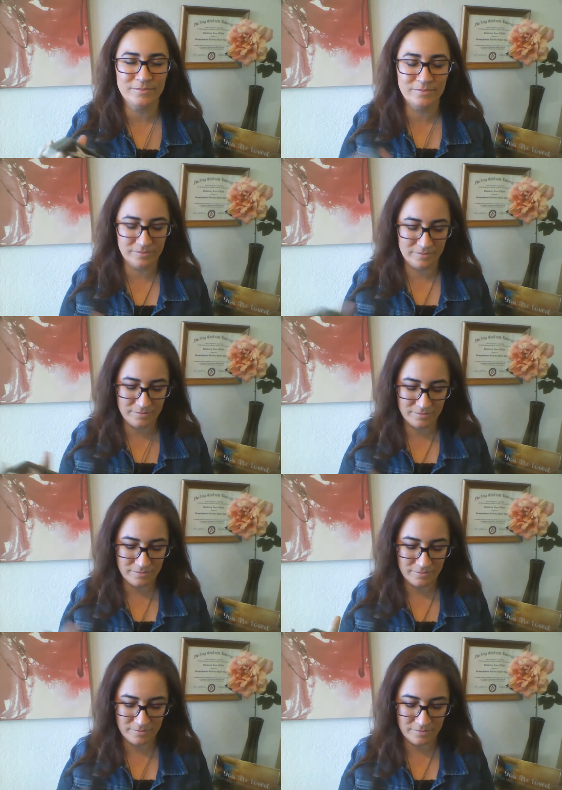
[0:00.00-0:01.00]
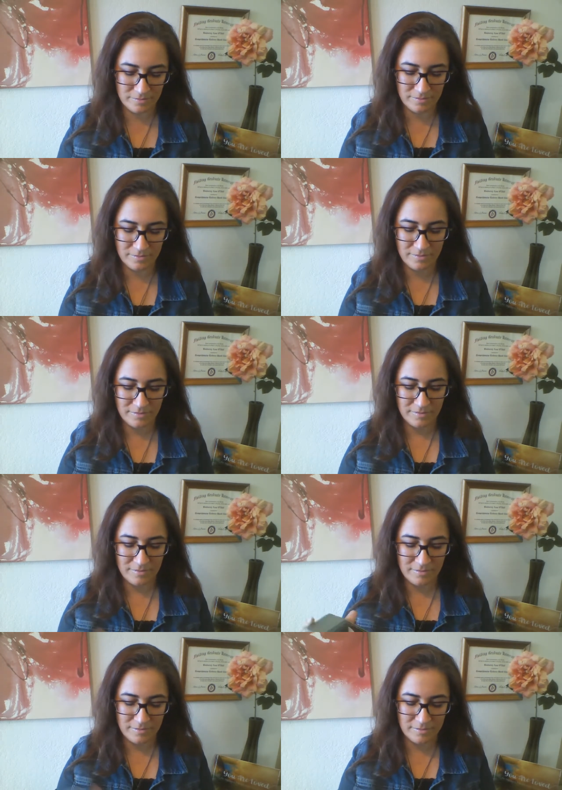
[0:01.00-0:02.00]

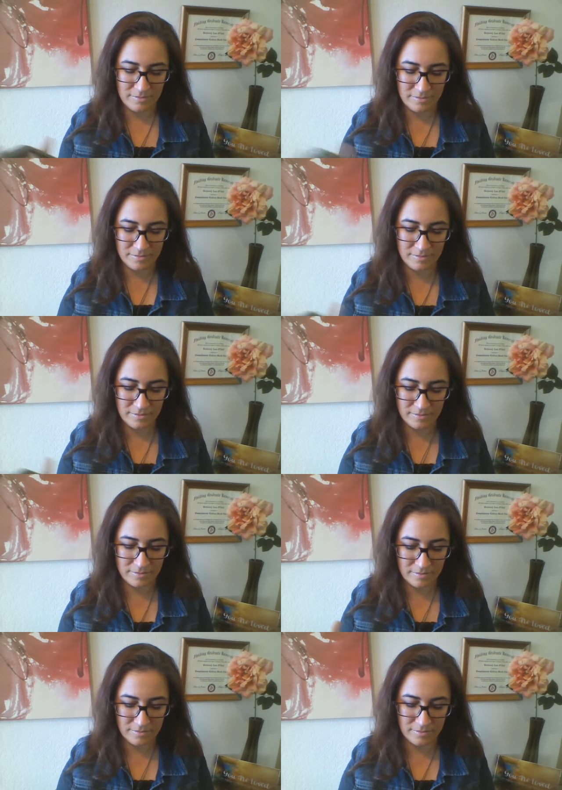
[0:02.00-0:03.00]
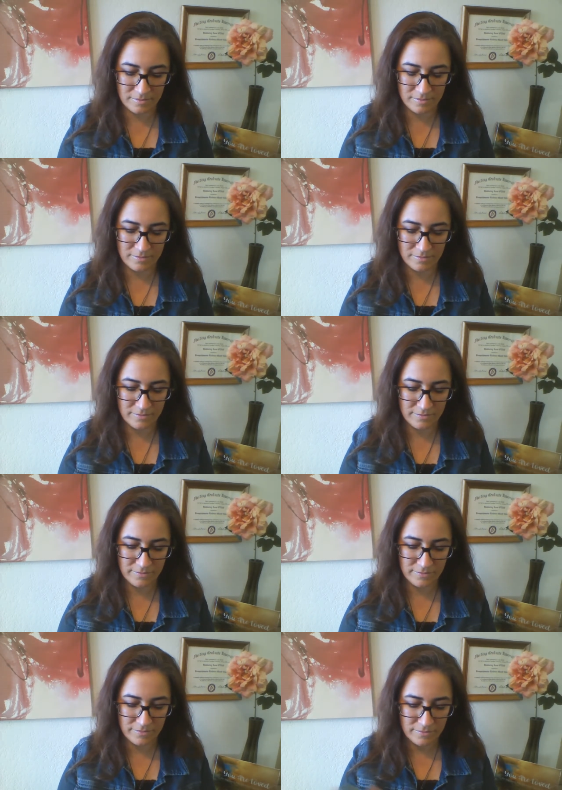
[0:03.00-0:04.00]

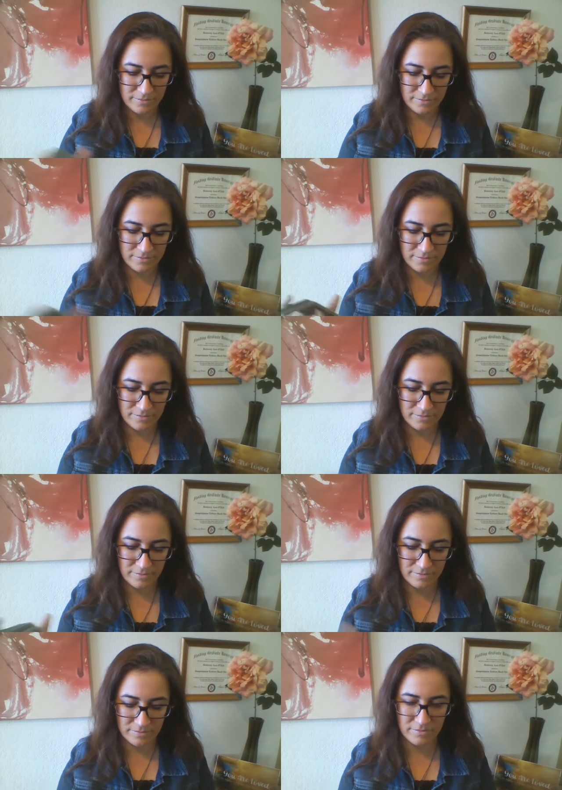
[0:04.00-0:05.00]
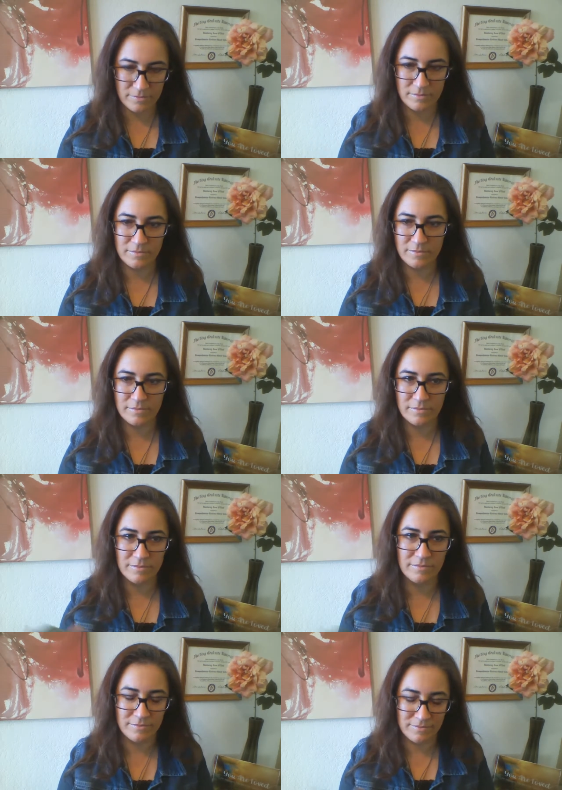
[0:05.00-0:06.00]

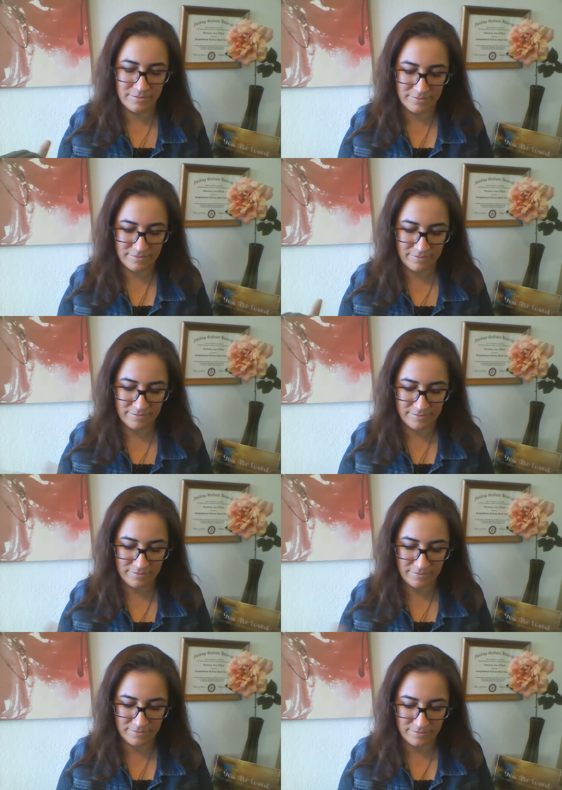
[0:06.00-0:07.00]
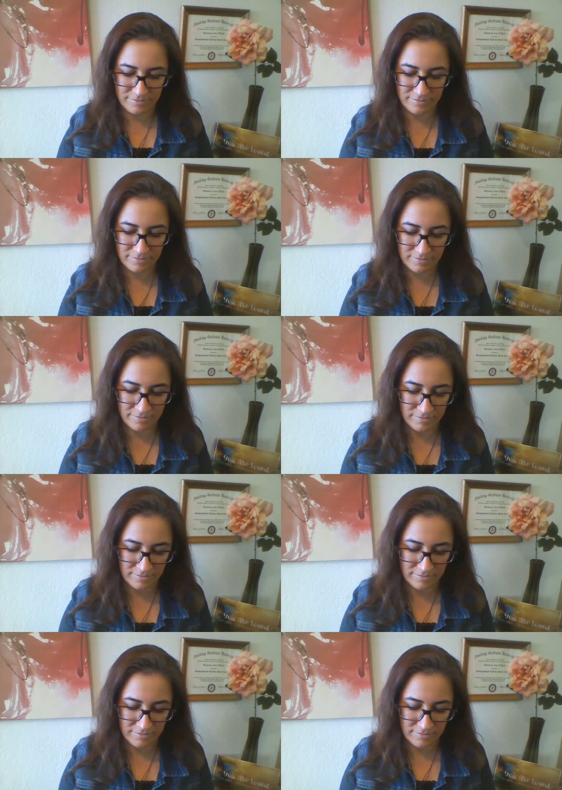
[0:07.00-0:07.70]
(no one is talking)